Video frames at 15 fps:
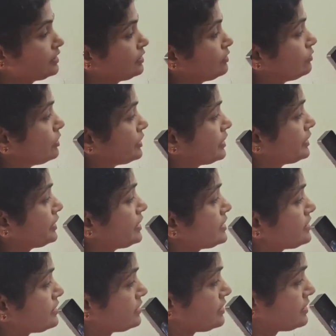What it is?
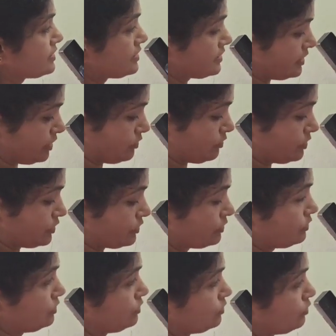This is equal to
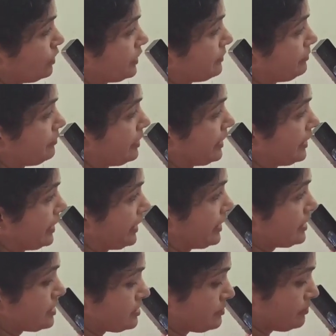1 by
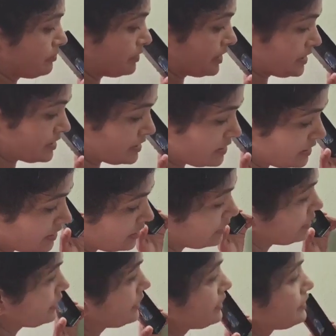8 plus
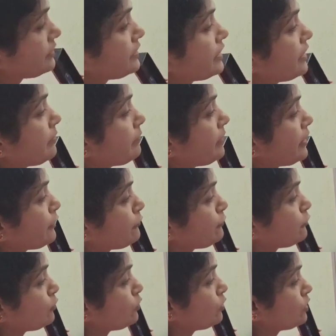3 by
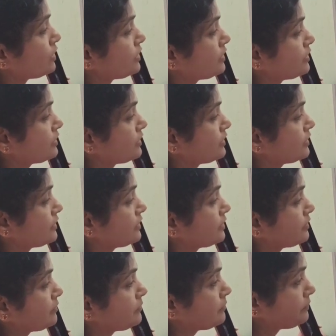4
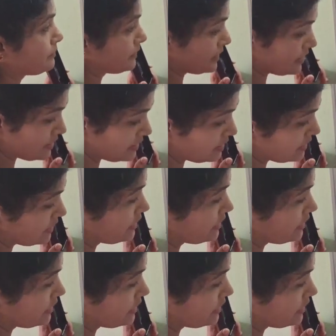plus